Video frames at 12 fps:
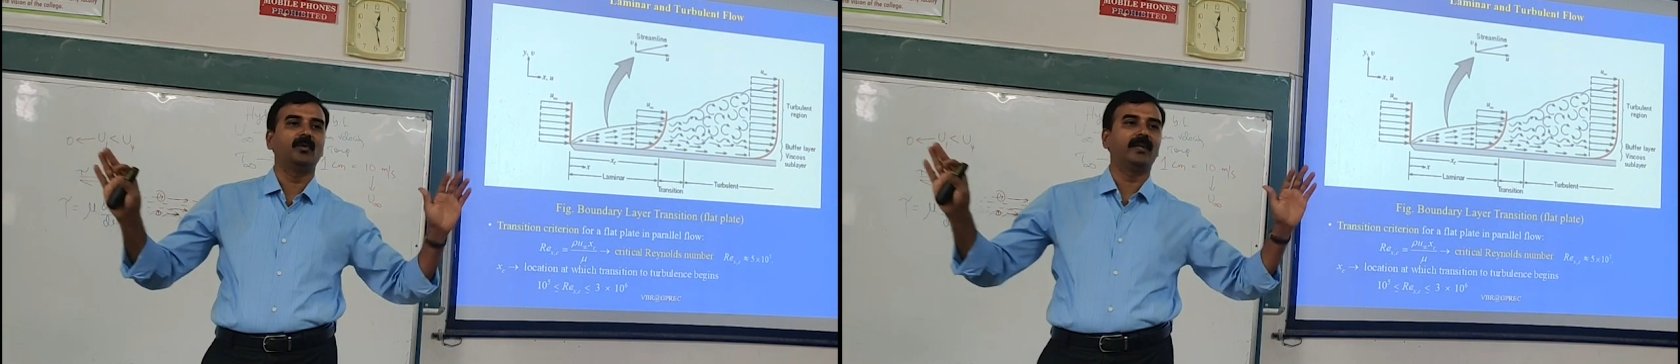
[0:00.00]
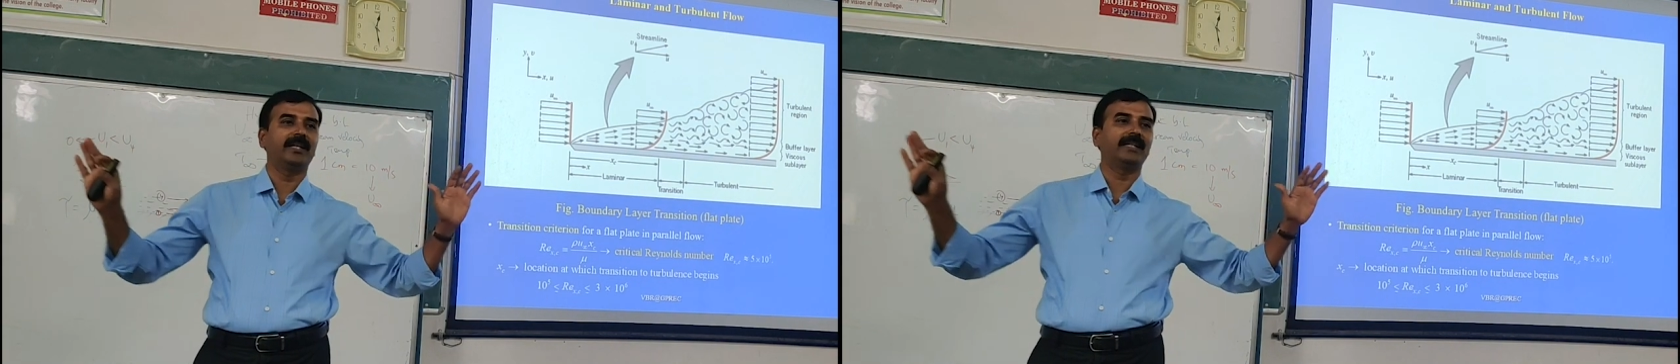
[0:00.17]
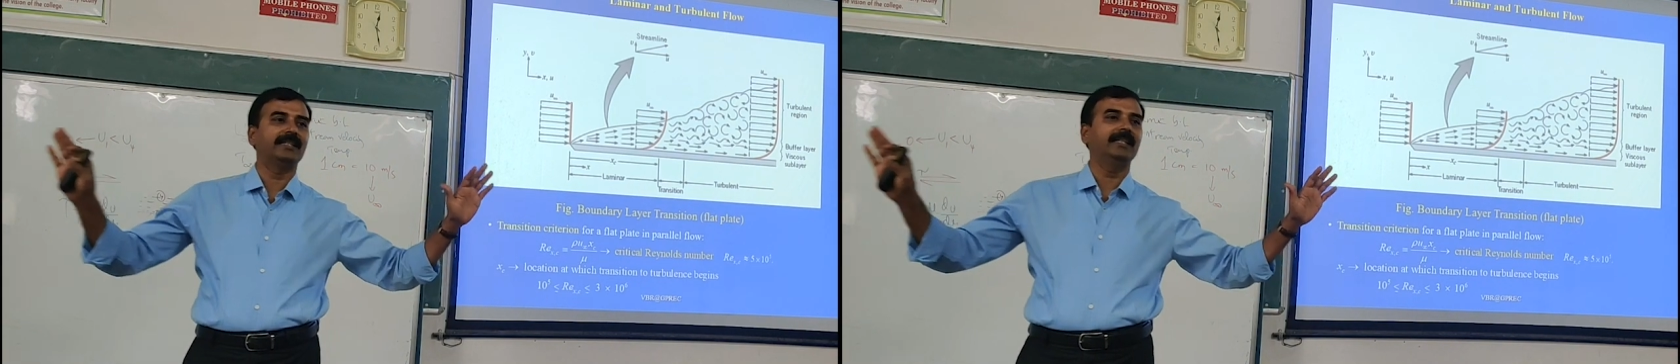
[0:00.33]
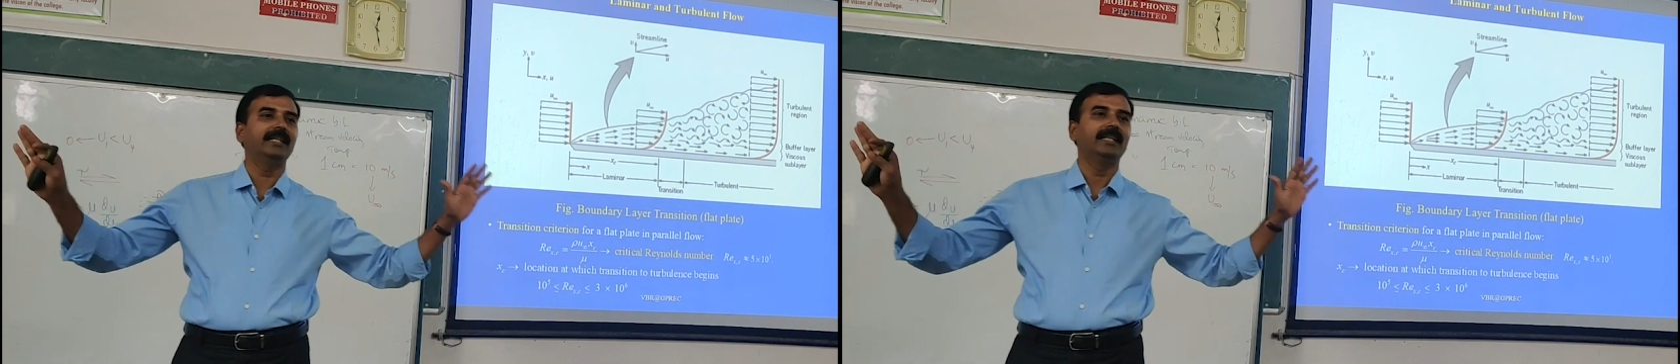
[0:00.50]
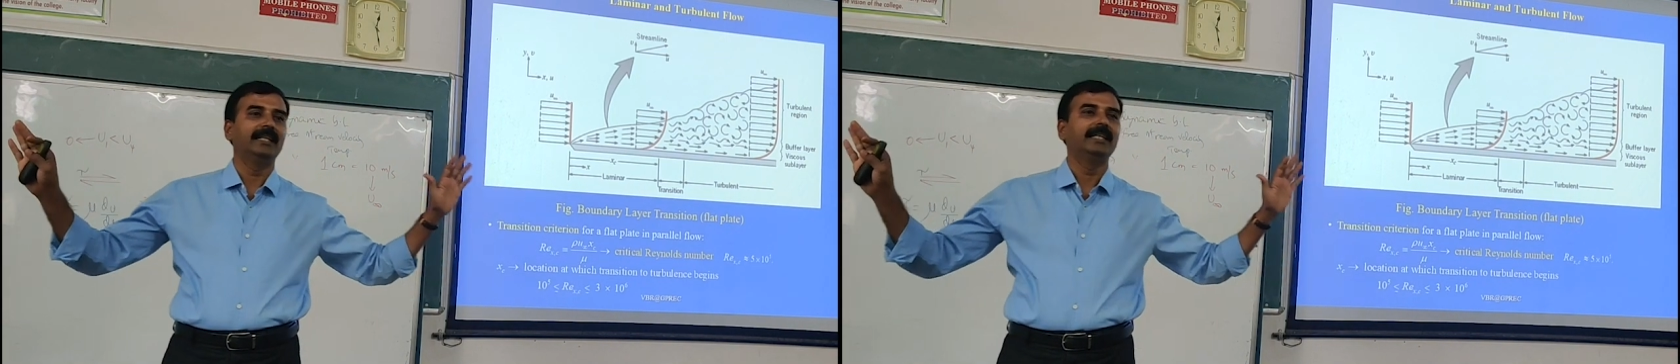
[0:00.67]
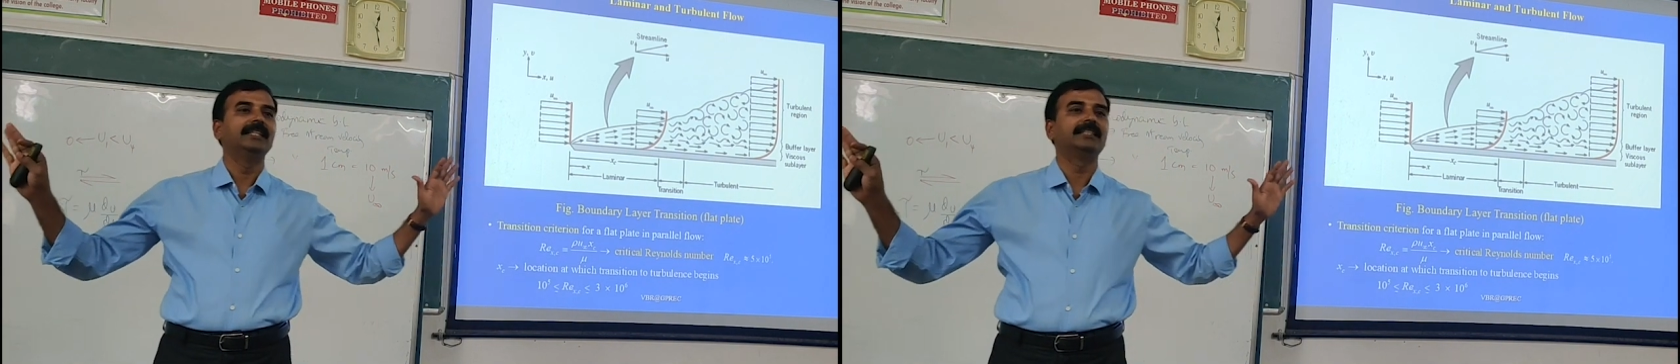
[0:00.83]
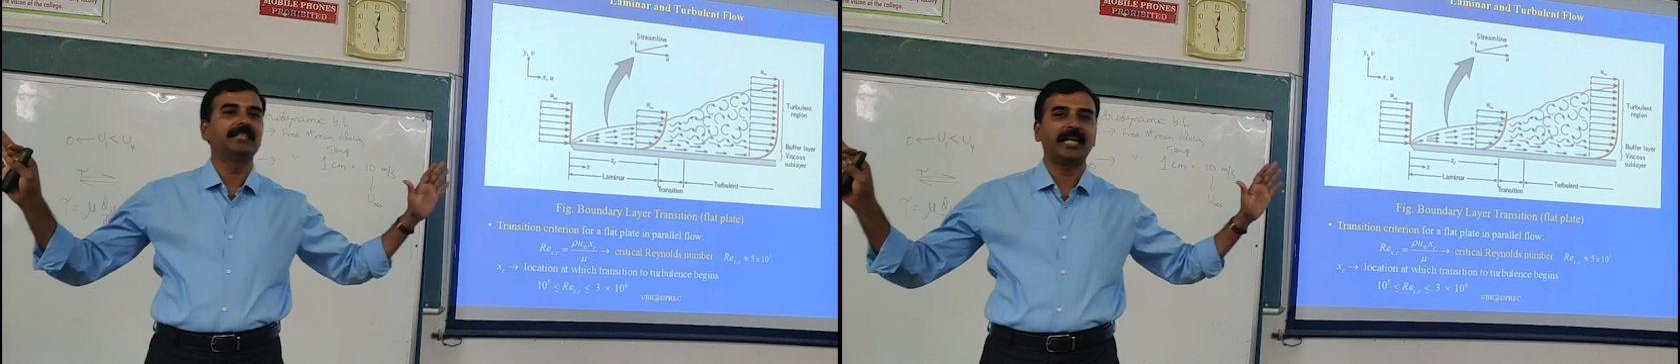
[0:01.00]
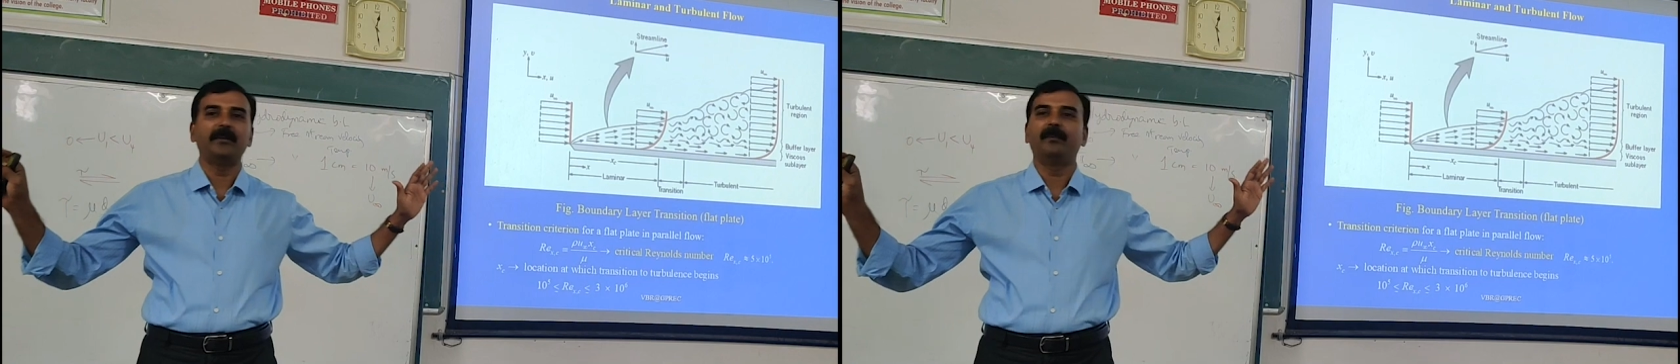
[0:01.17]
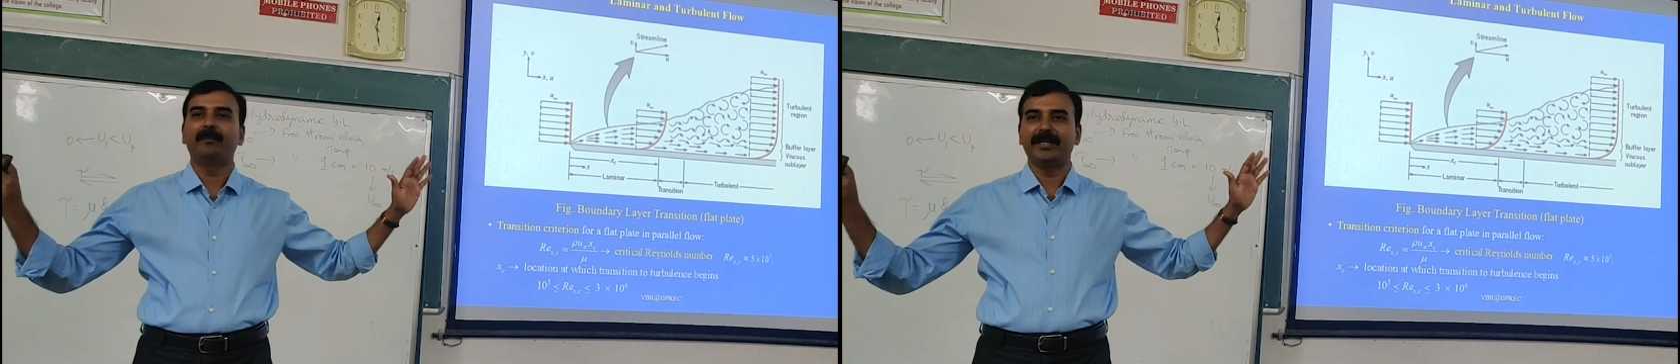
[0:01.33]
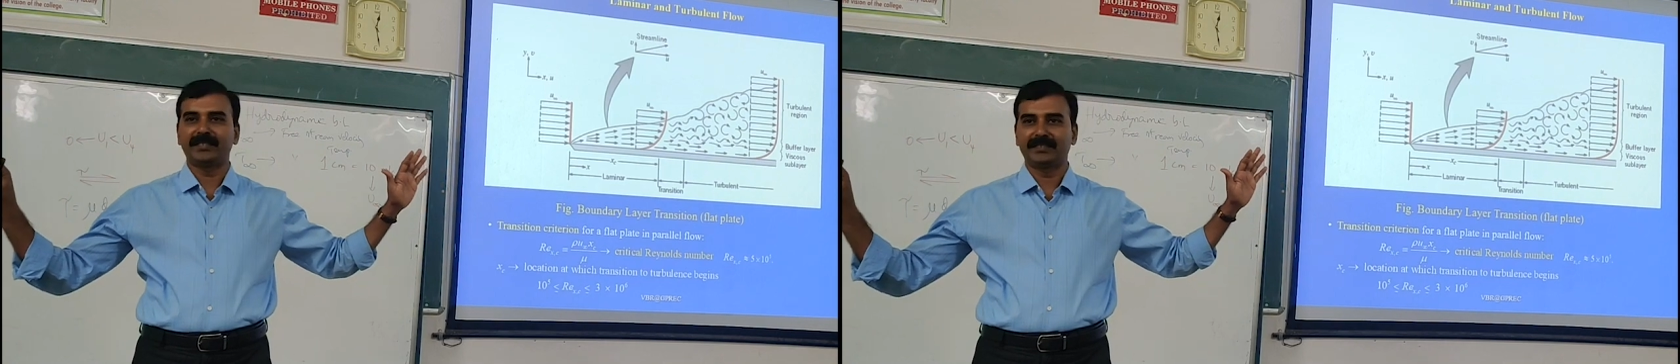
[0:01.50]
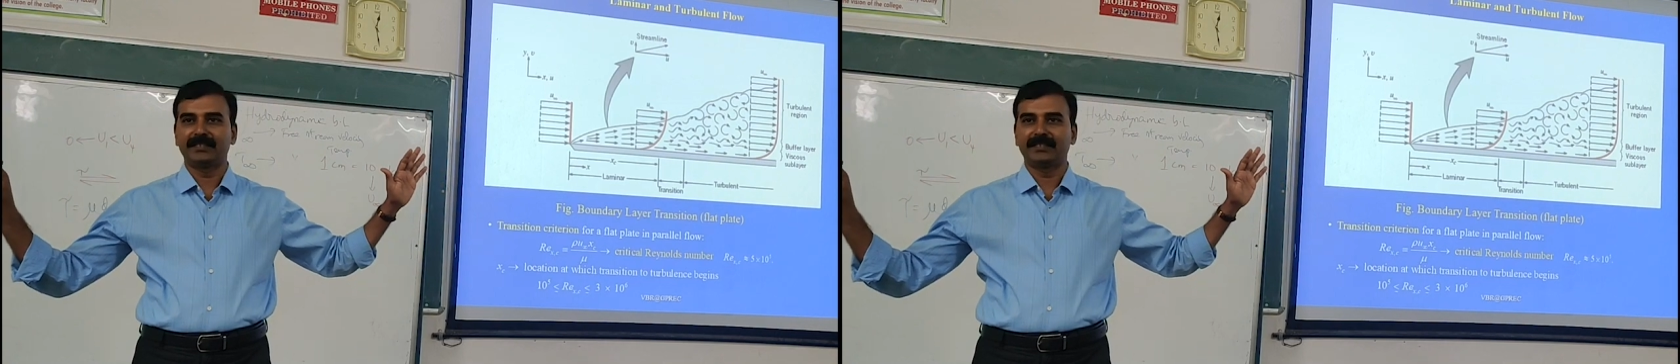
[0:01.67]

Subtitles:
at the same pace.